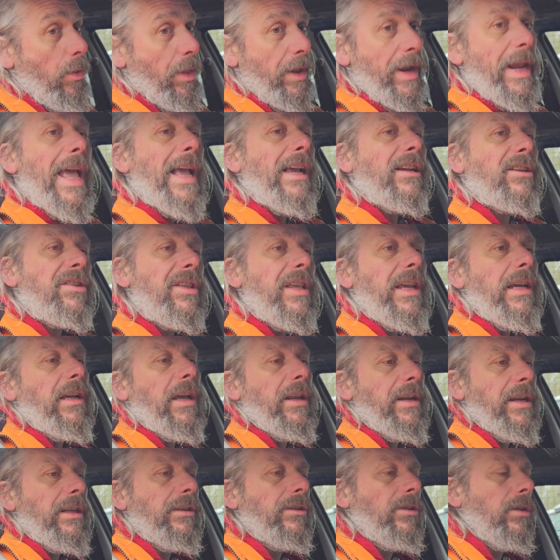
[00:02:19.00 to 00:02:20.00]
the next thing I
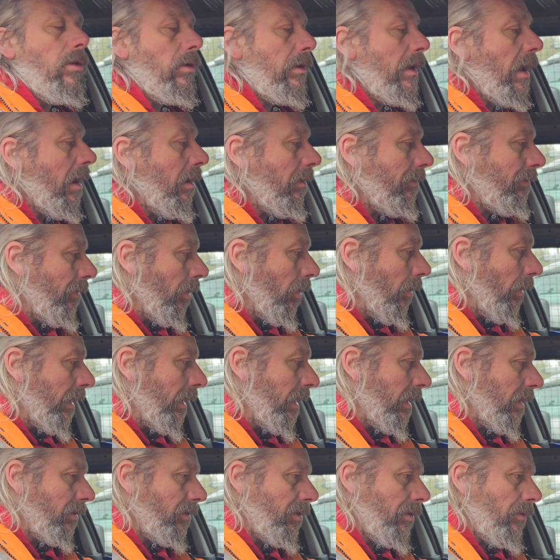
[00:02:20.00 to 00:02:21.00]
need to look out for
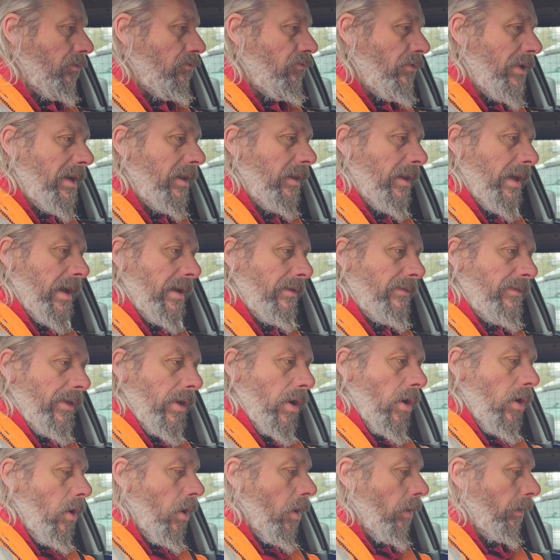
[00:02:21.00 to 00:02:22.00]
is the relay for
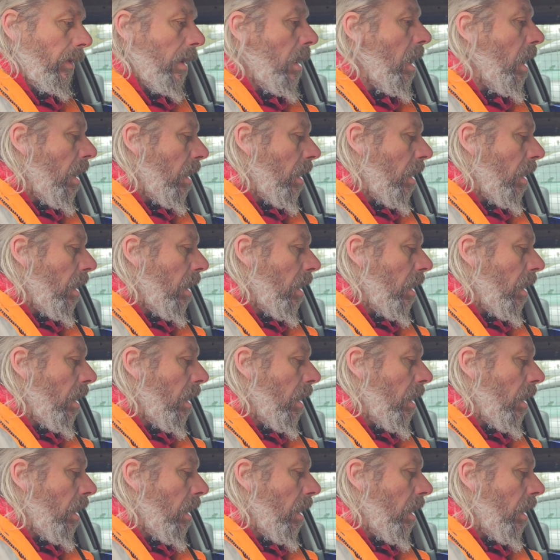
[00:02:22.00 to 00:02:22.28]
the horn.